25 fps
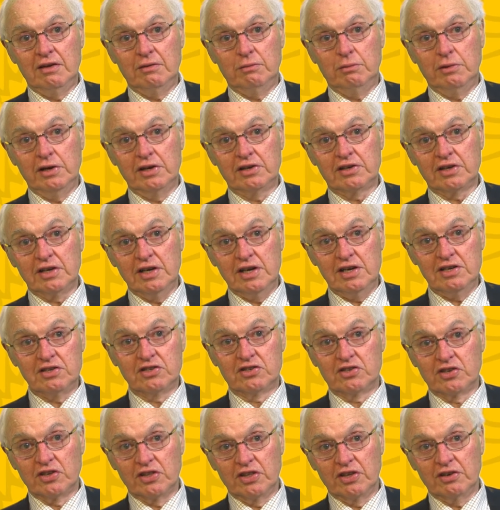went
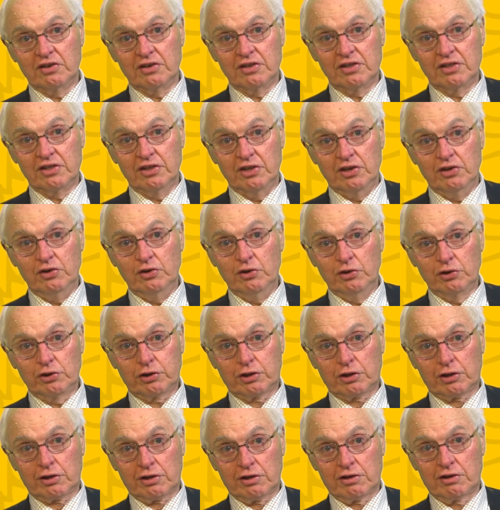into the
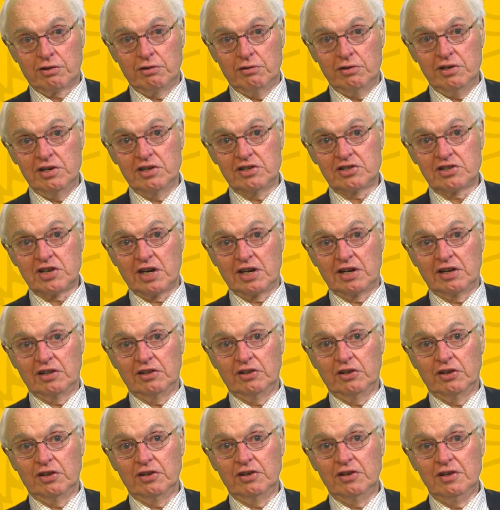North Korean
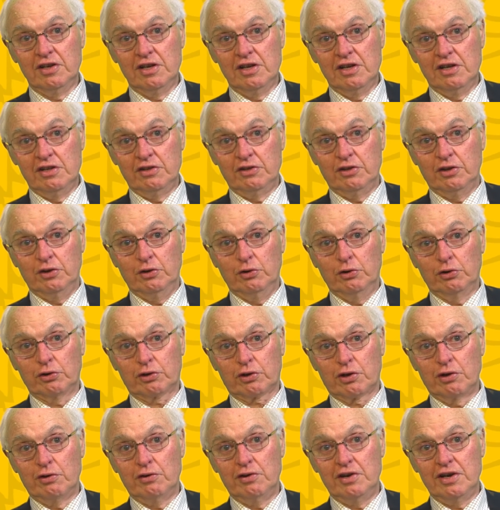tunnel, the
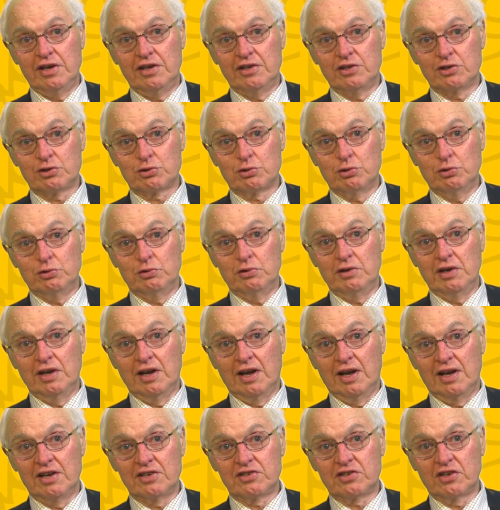North Koreans would
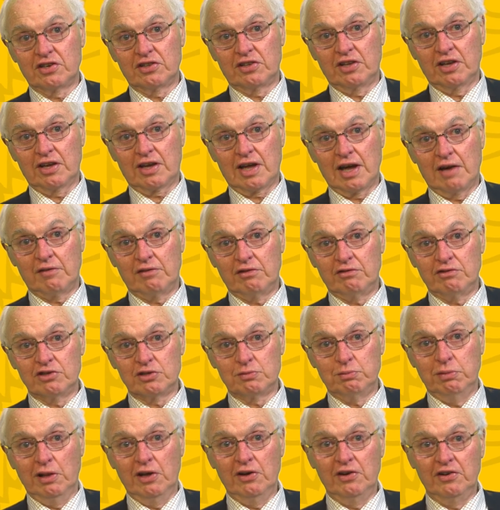realise that their cover was
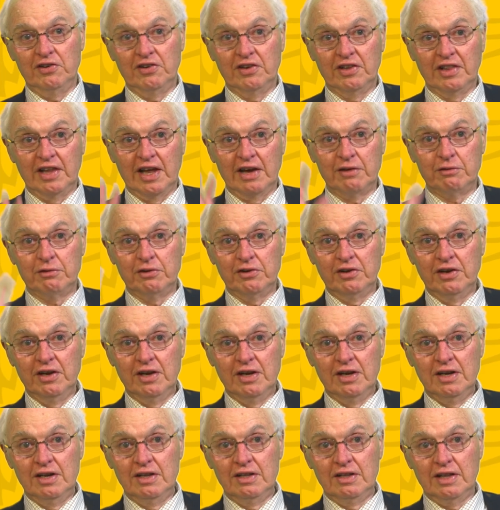blown, and they
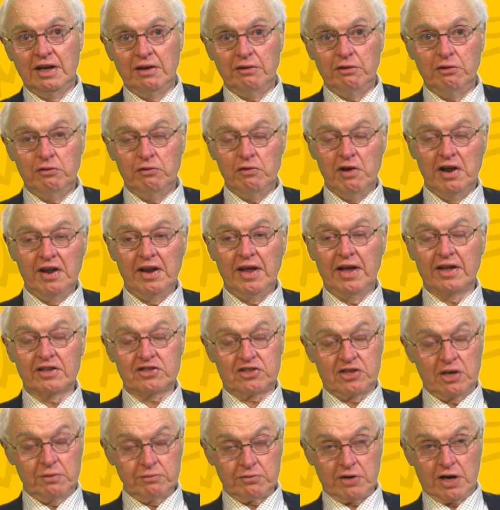would run out.
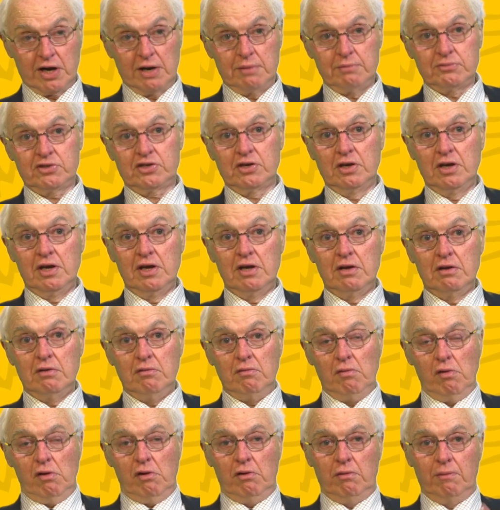Sometimes
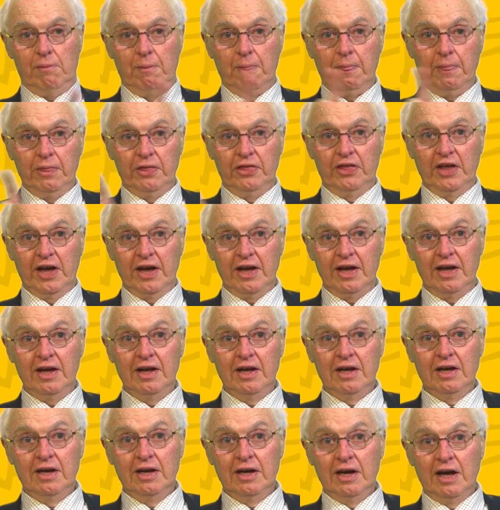they
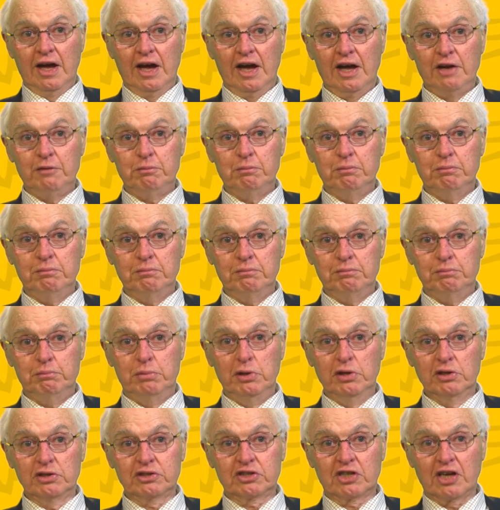had
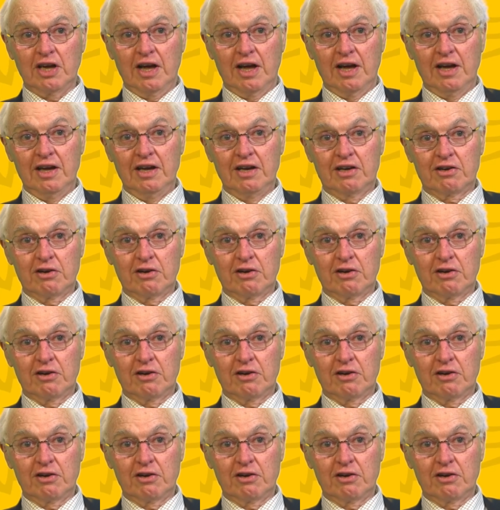built a